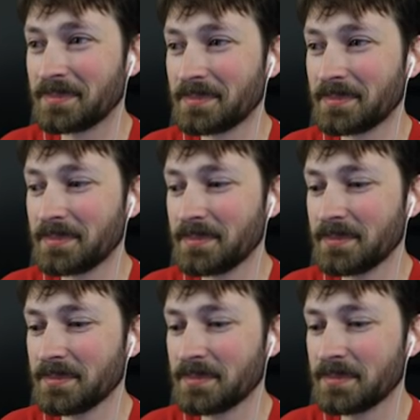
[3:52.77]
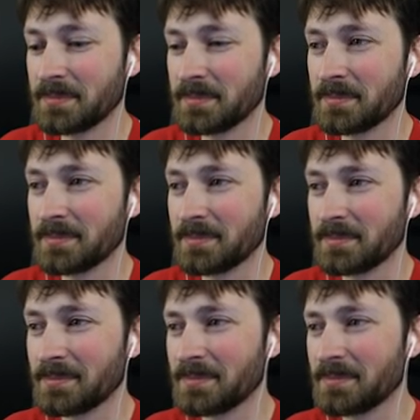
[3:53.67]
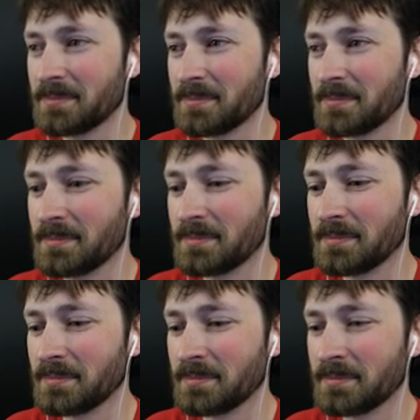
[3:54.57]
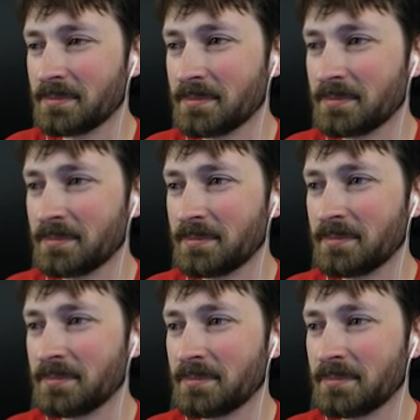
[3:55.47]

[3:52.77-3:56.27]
No words are spoken by the person on screen.